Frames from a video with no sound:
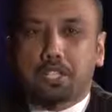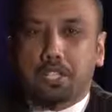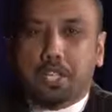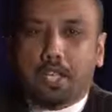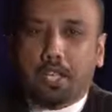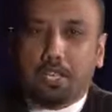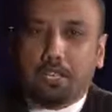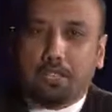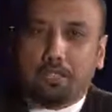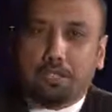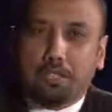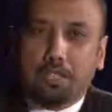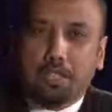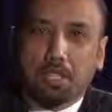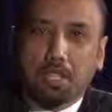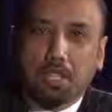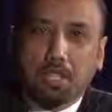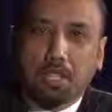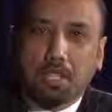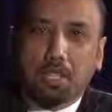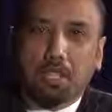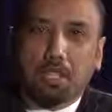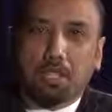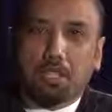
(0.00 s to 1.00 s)
Syed.
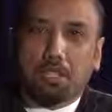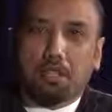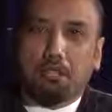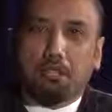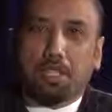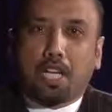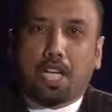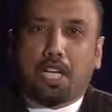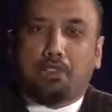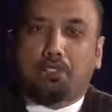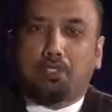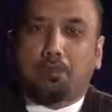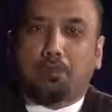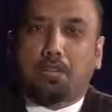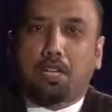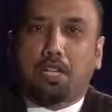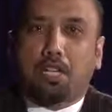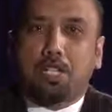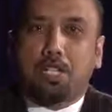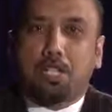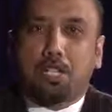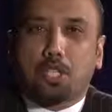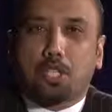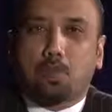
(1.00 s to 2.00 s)
We have the
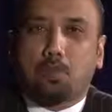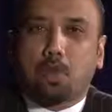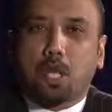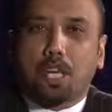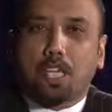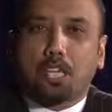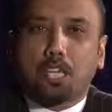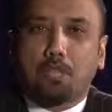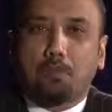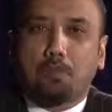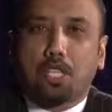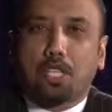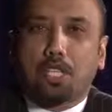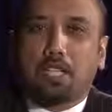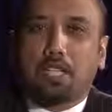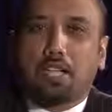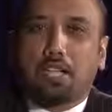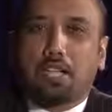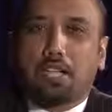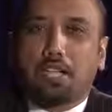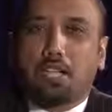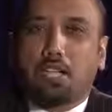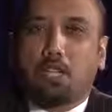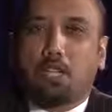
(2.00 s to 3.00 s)
pleasure of
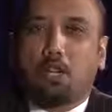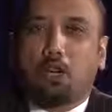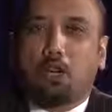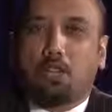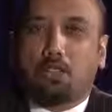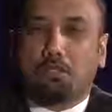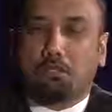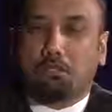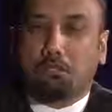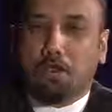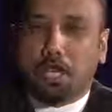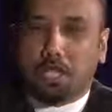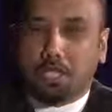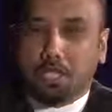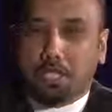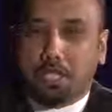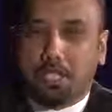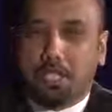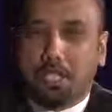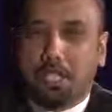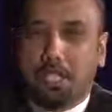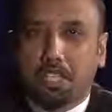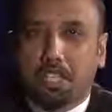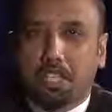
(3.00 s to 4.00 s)
welcoming Elon
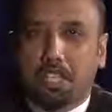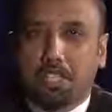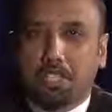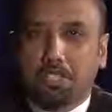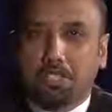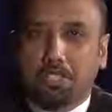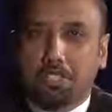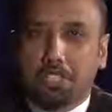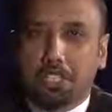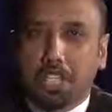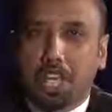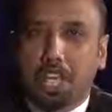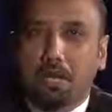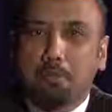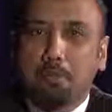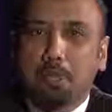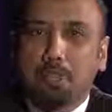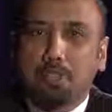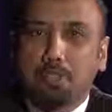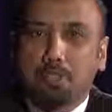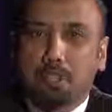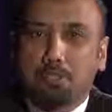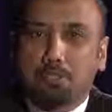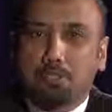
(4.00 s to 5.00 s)
Musk. He is the
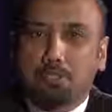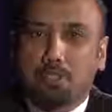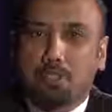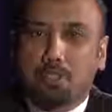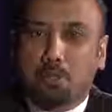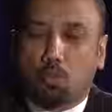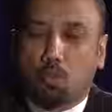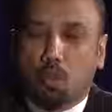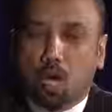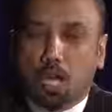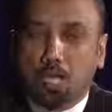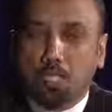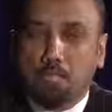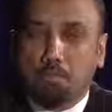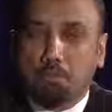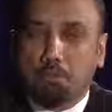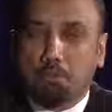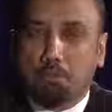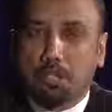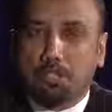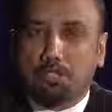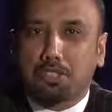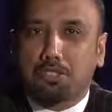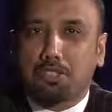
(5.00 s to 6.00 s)
chairman of not one,
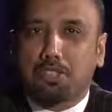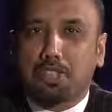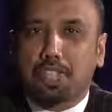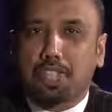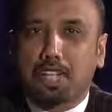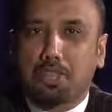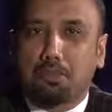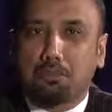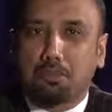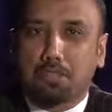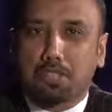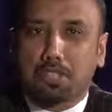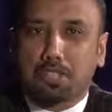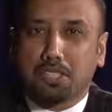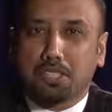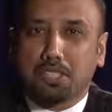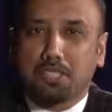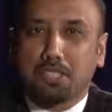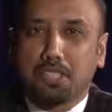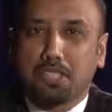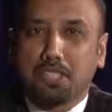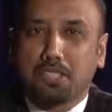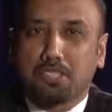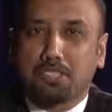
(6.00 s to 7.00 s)
but three
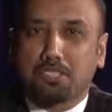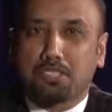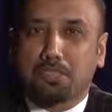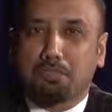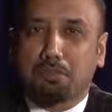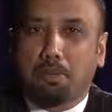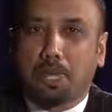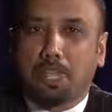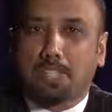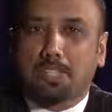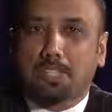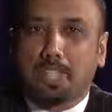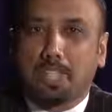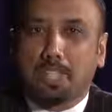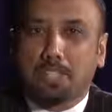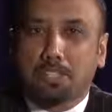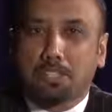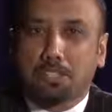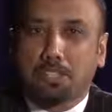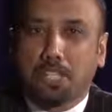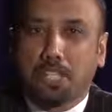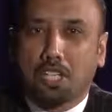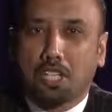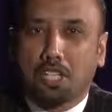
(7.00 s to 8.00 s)
companies:
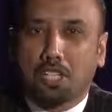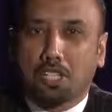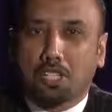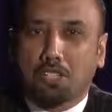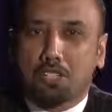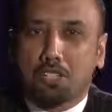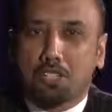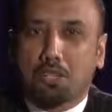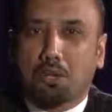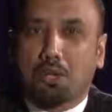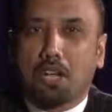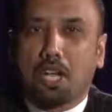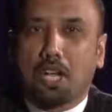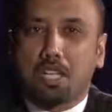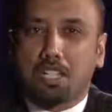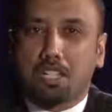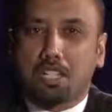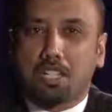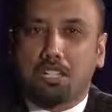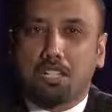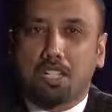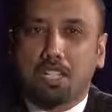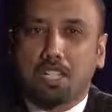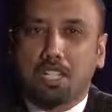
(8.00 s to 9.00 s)
SpaceX,
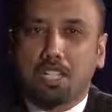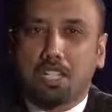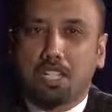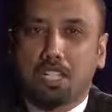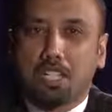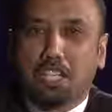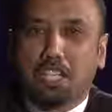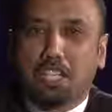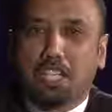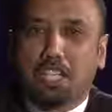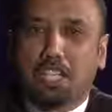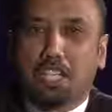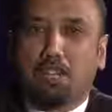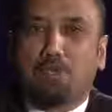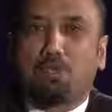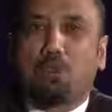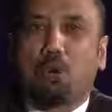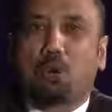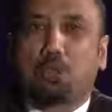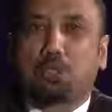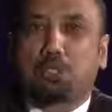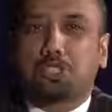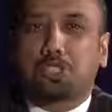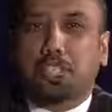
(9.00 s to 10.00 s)
SolarCity, and of
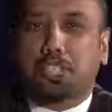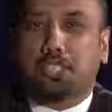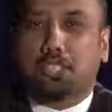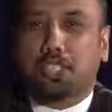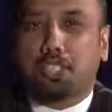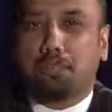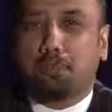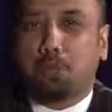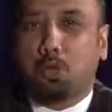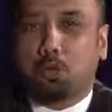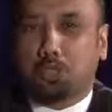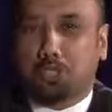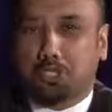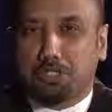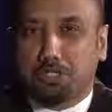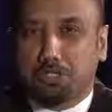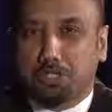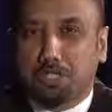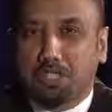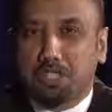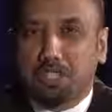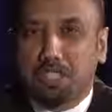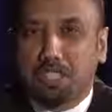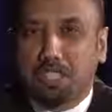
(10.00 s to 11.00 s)
course, Tesla
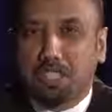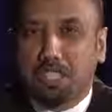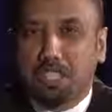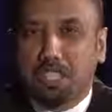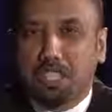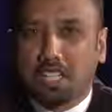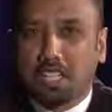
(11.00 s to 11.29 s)
Motors.